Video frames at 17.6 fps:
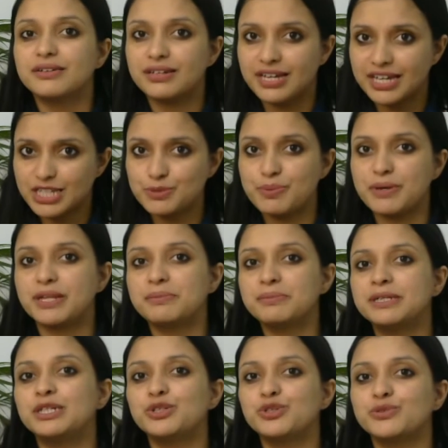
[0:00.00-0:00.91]

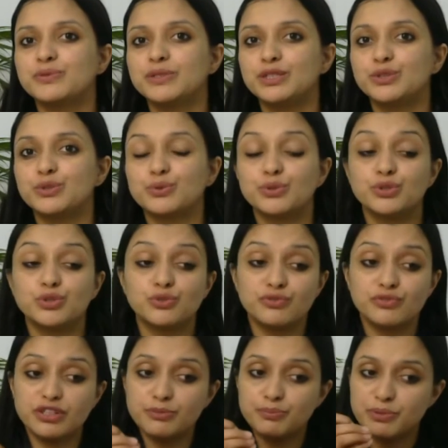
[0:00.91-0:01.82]
experiment you will do? You
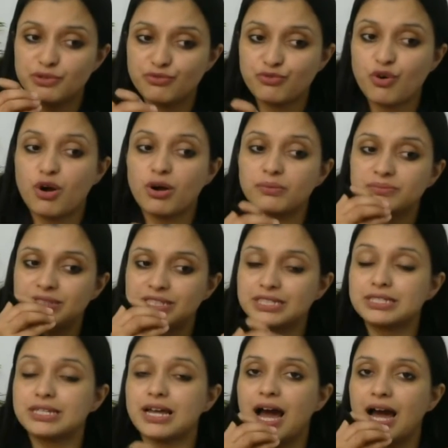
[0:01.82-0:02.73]
will perform
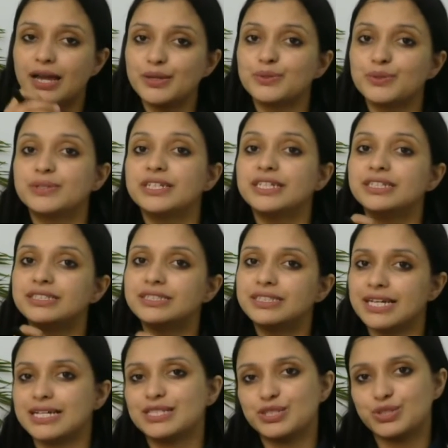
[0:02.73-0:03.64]
this iodine
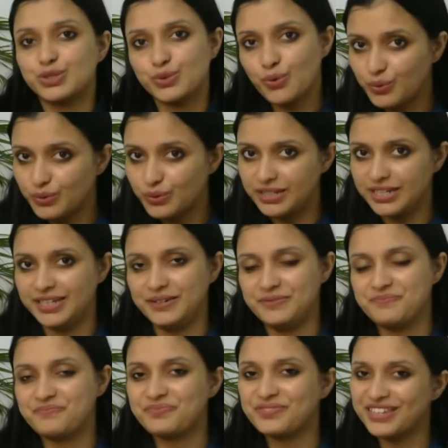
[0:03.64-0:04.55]
test only.
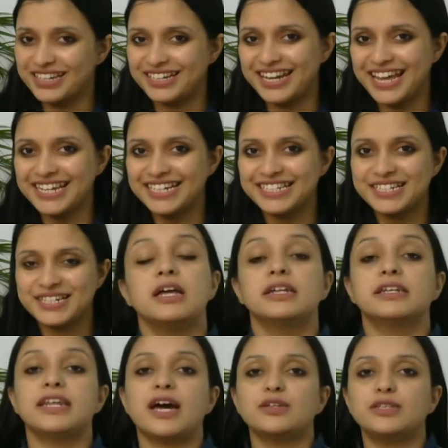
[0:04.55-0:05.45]
Right?
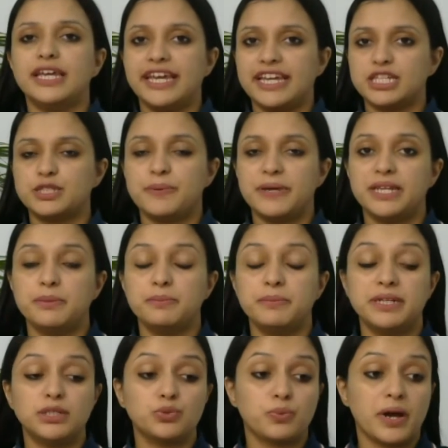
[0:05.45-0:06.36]
Now the
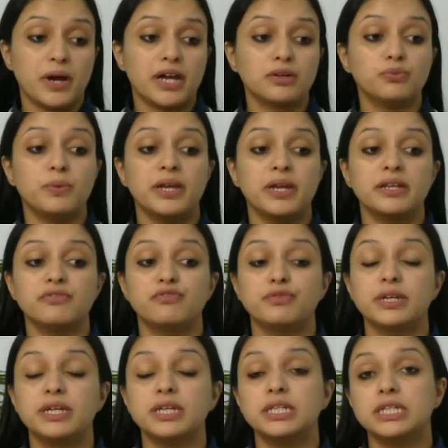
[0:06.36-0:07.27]
experiment 1, when
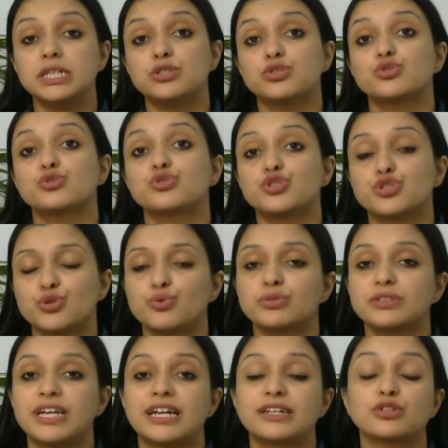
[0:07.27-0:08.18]
we need to
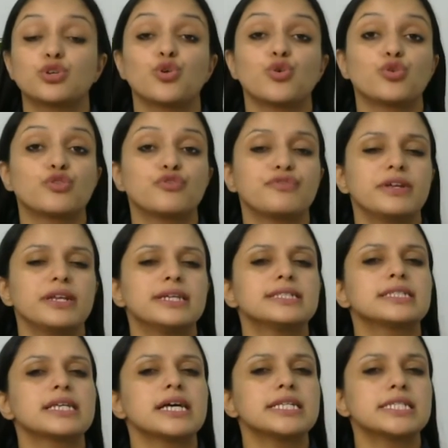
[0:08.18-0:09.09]
show that chlorophyll
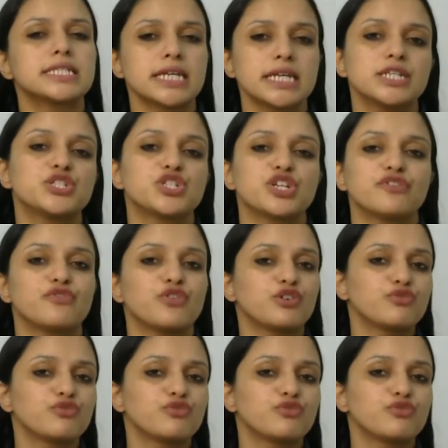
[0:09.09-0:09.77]
is essential for